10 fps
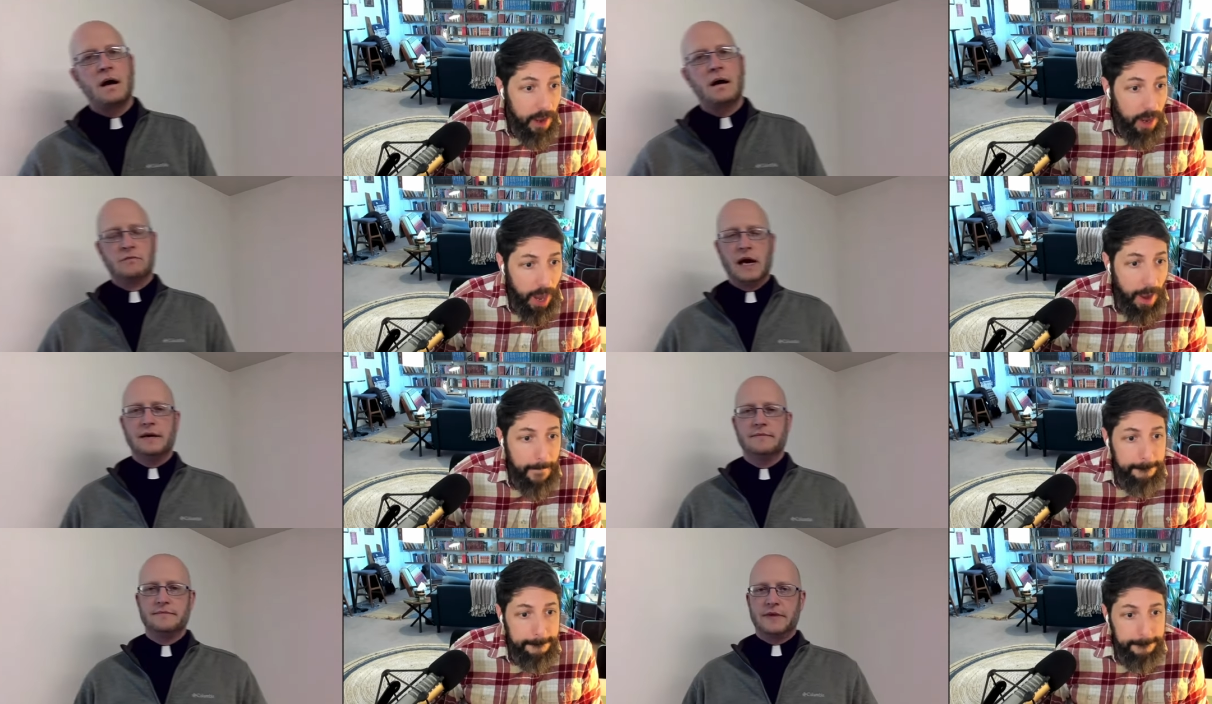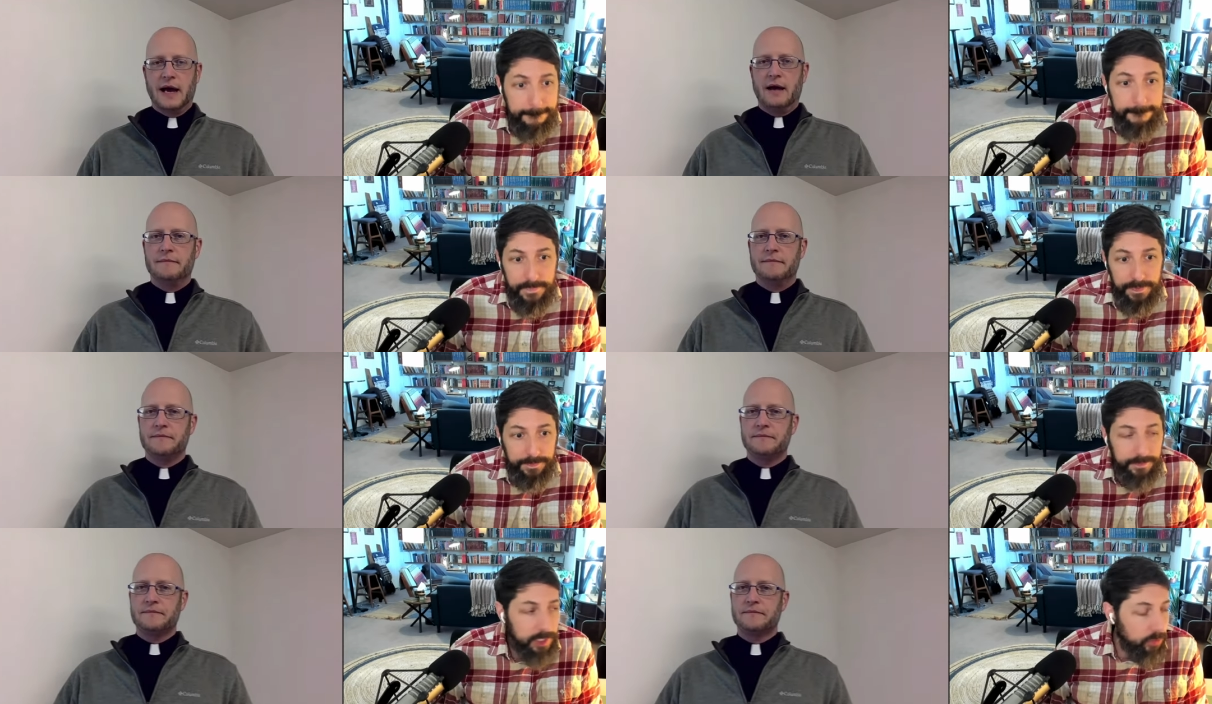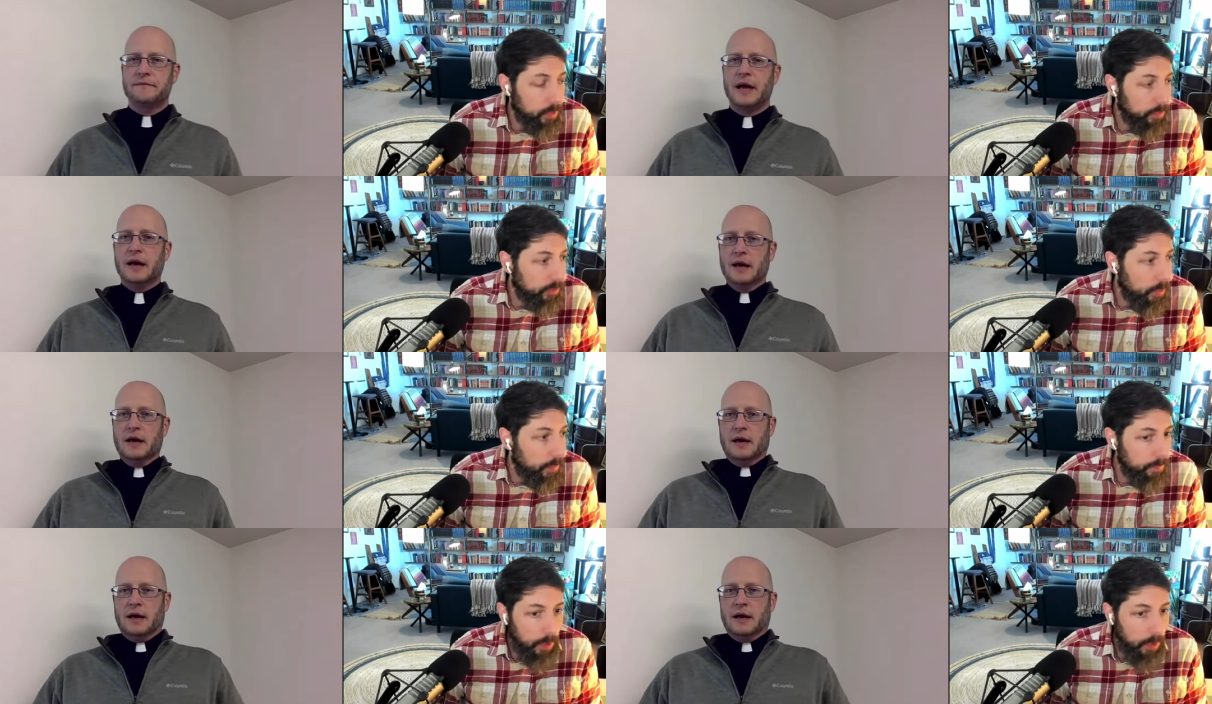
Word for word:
Speaker 1: um, so so